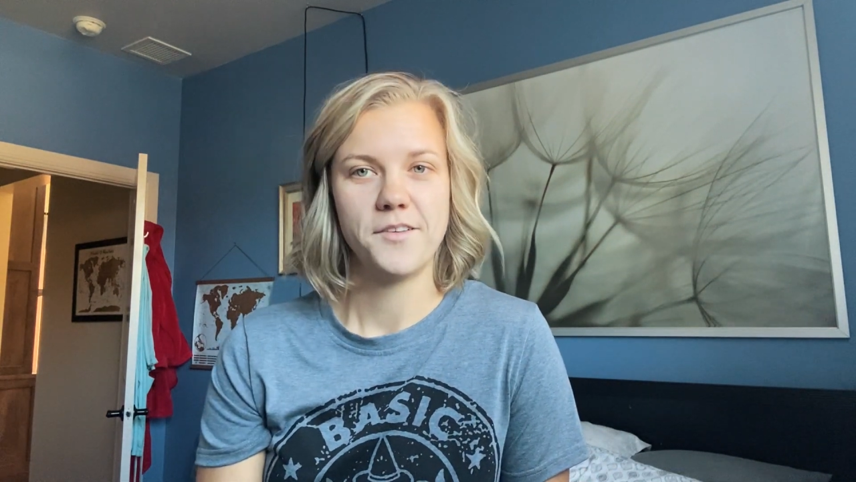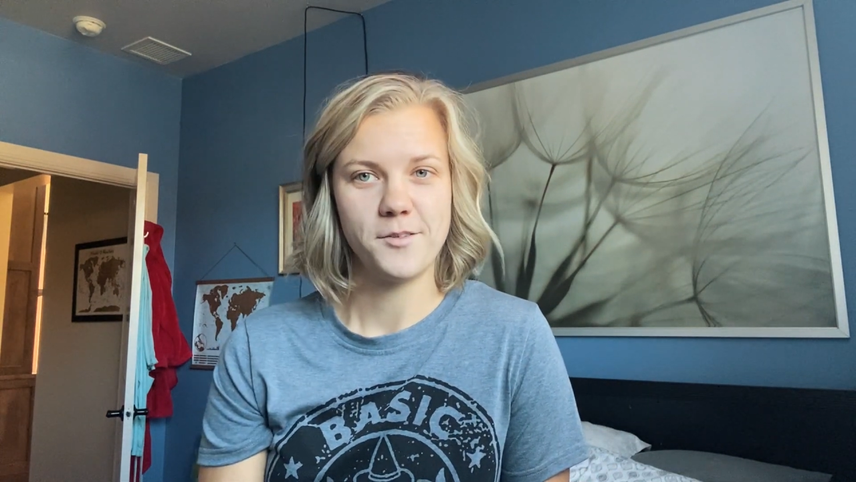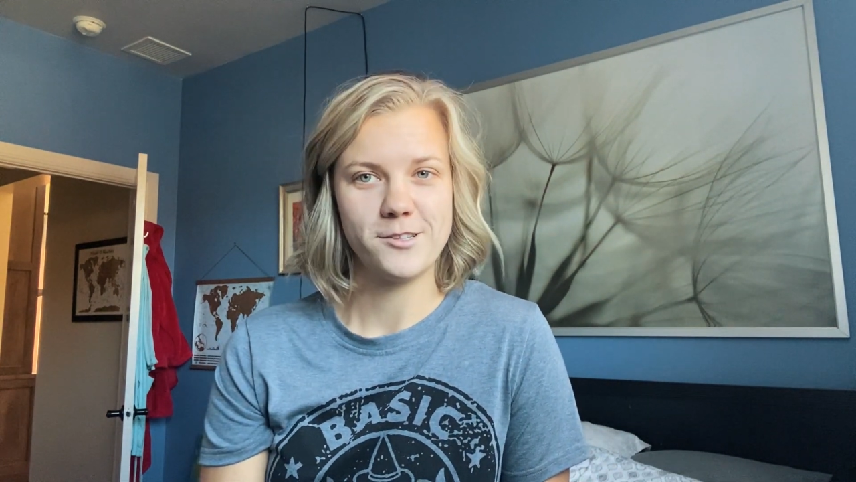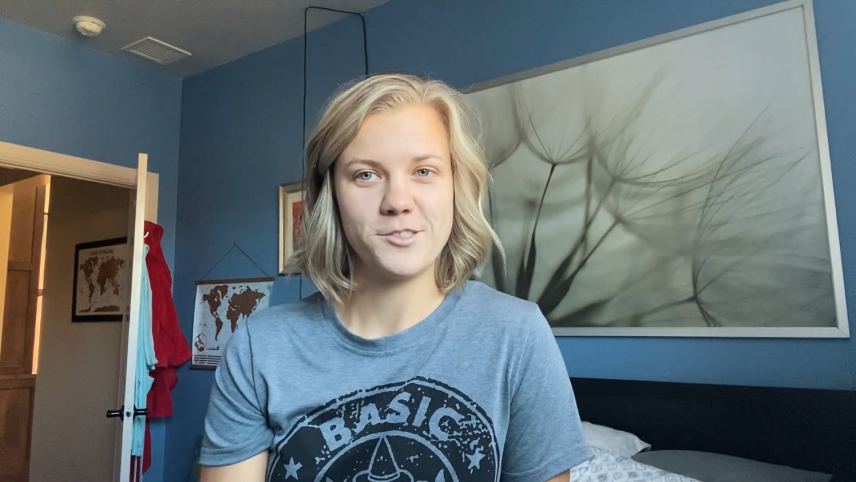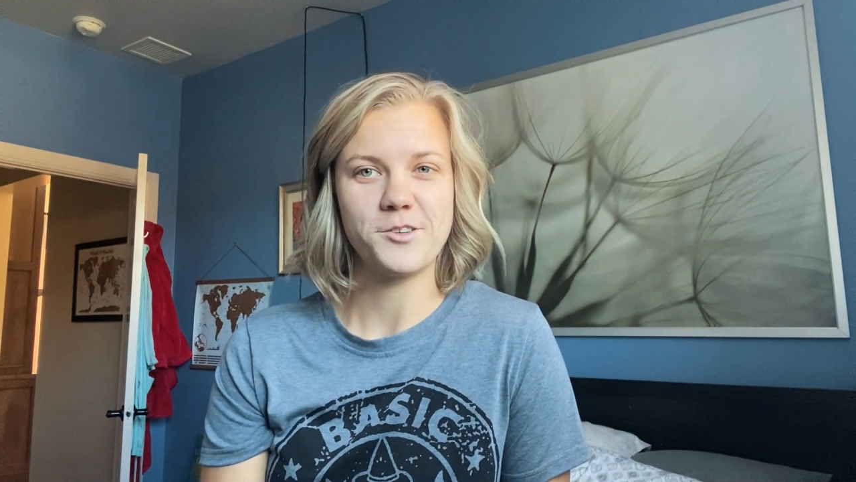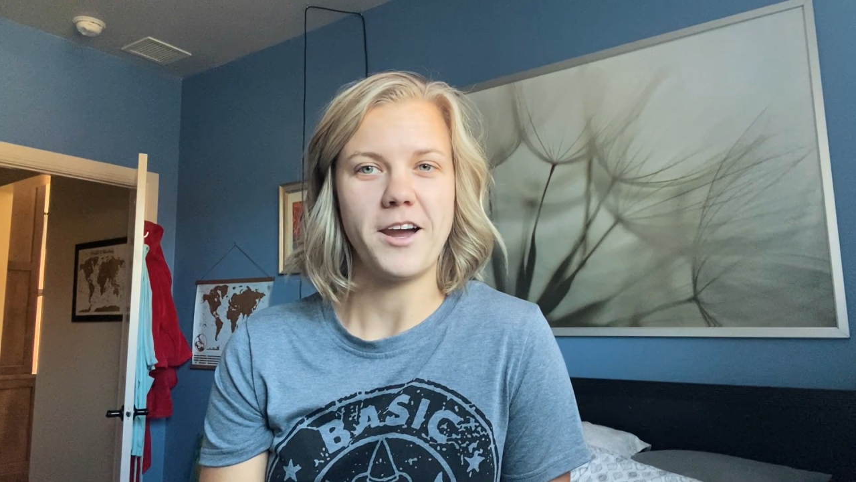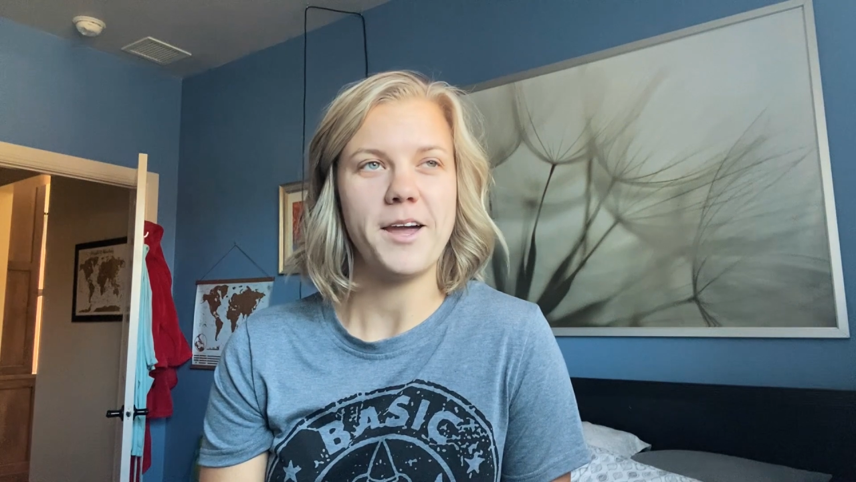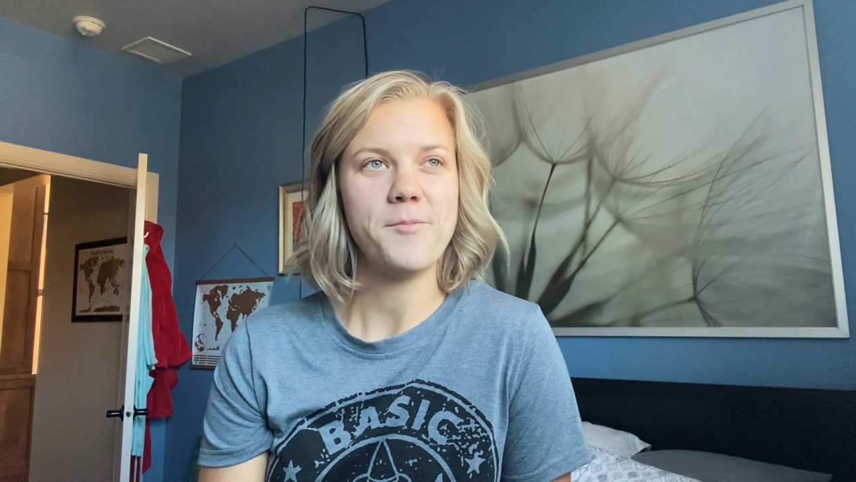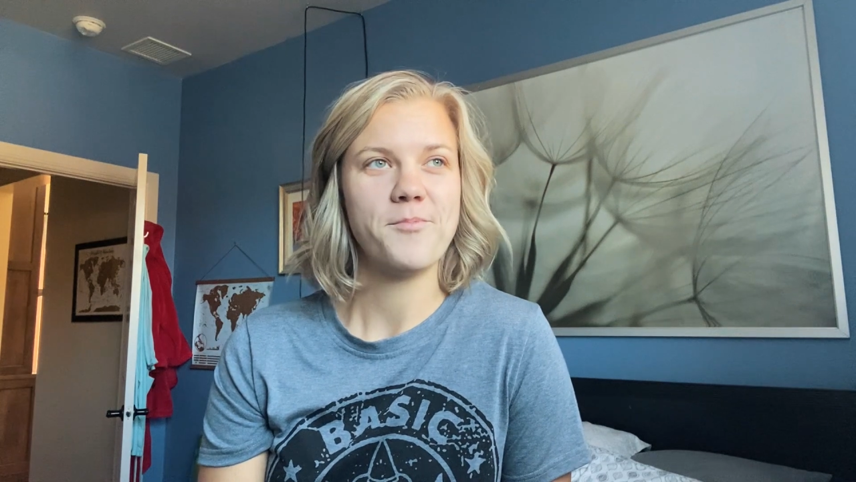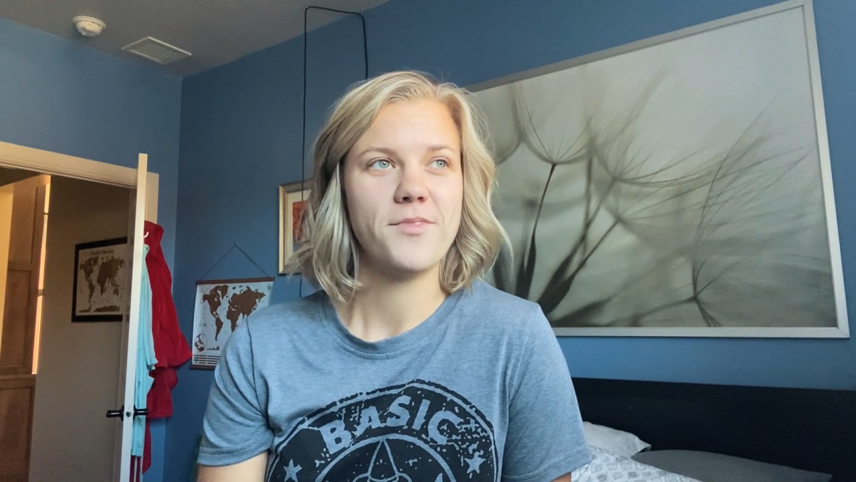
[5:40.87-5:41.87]
which is
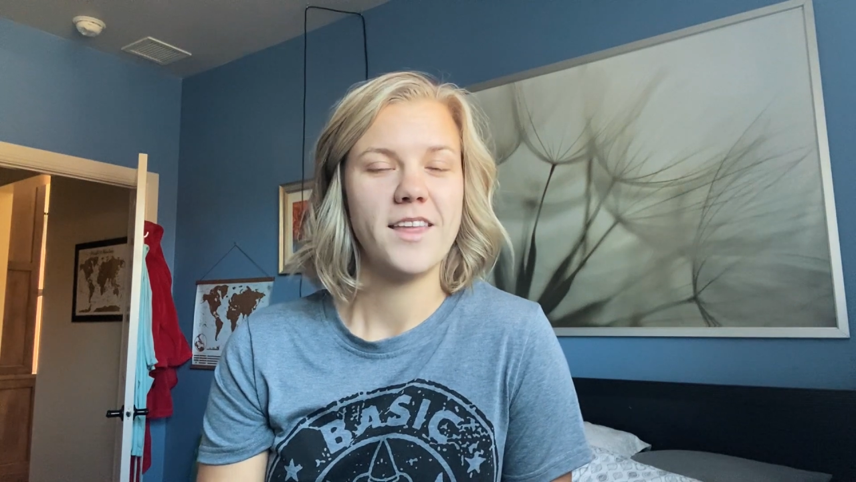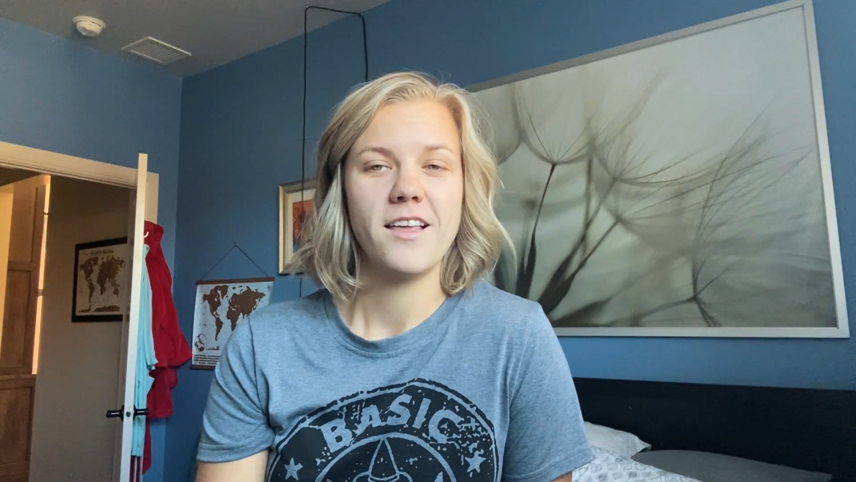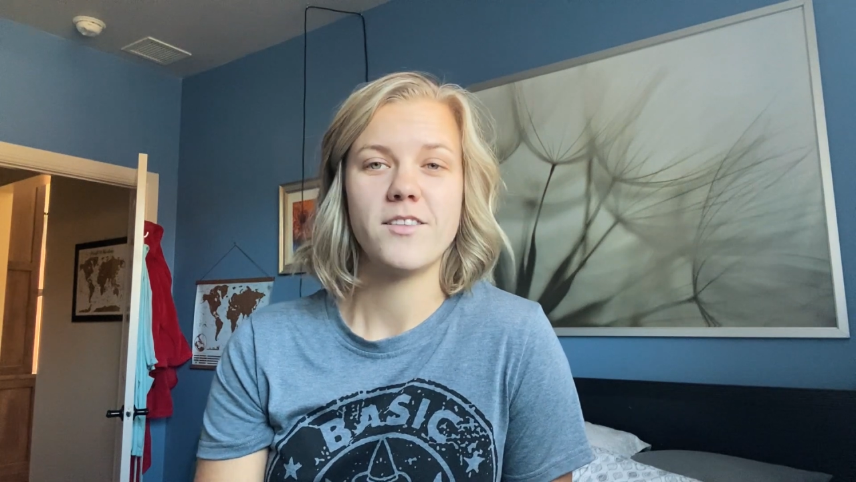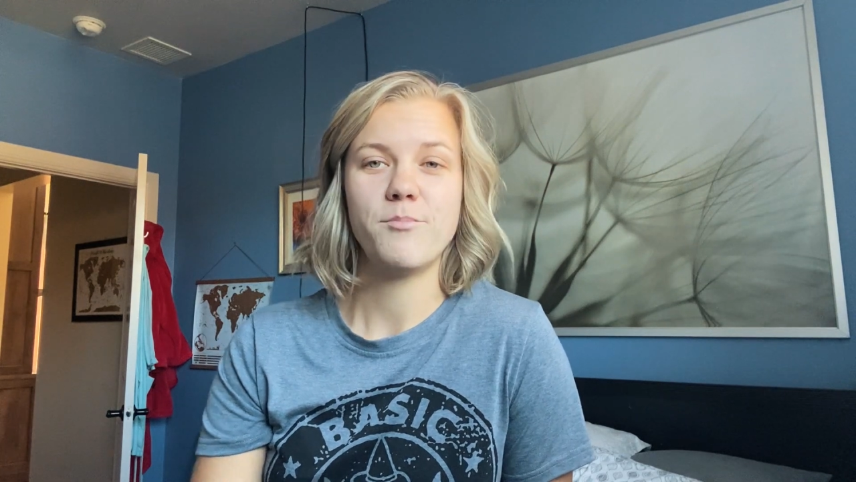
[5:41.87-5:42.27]
great. The